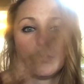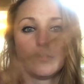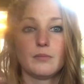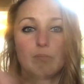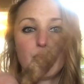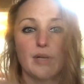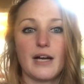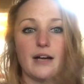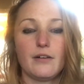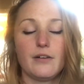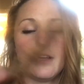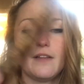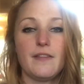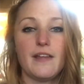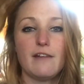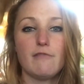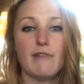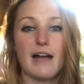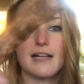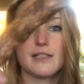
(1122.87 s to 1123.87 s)
brown and
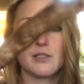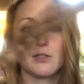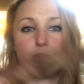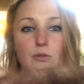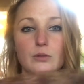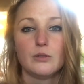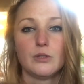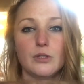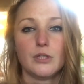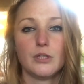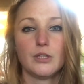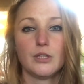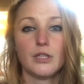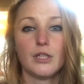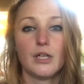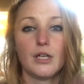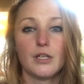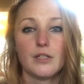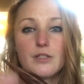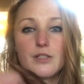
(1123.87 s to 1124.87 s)
they rattle.
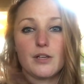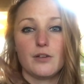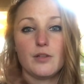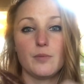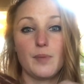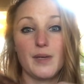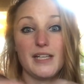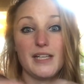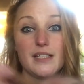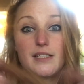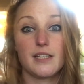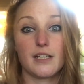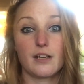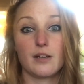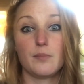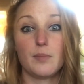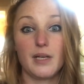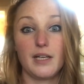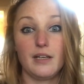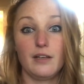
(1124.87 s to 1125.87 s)
So the beans are
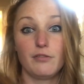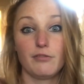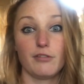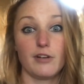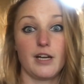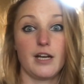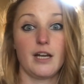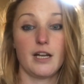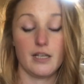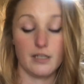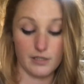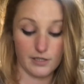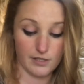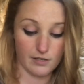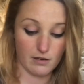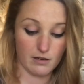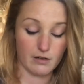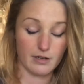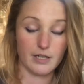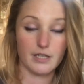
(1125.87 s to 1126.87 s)
completely free
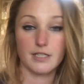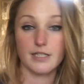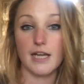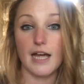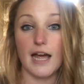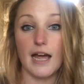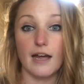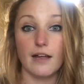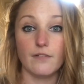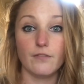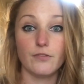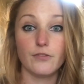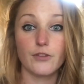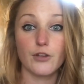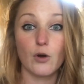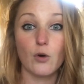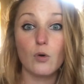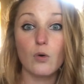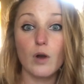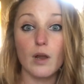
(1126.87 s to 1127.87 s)
inside, and
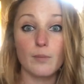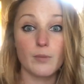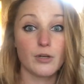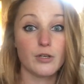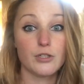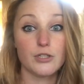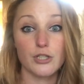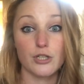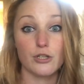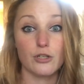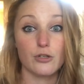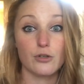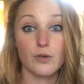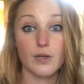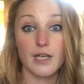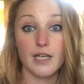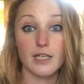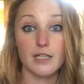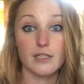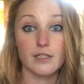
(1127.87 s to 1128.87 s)
all I'm going to do
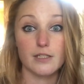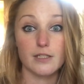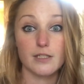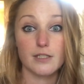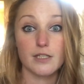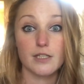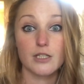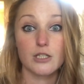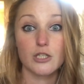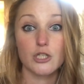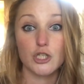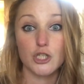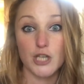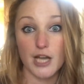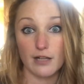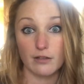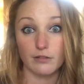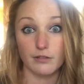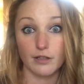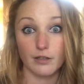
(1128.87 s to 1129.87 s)
is
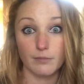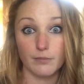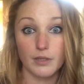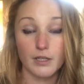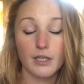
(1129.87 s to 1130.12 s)
shell them.